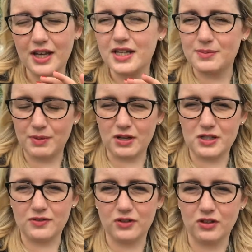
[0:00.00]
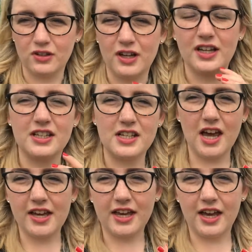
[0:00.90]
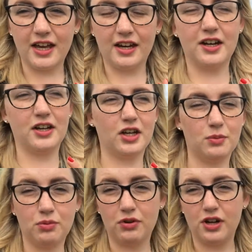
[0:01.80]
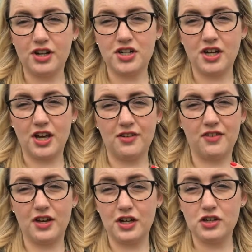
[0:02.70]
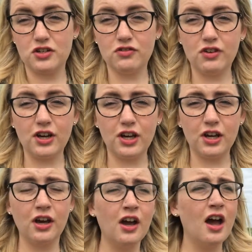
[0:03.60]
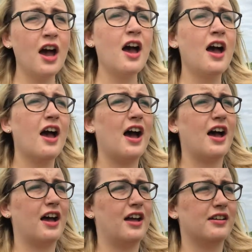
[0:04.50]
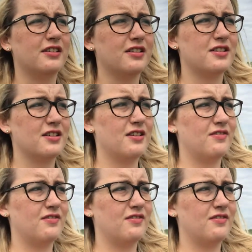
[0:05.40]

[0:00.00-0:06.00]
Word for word: it's beautiful and you take it in and you can appreciate the history and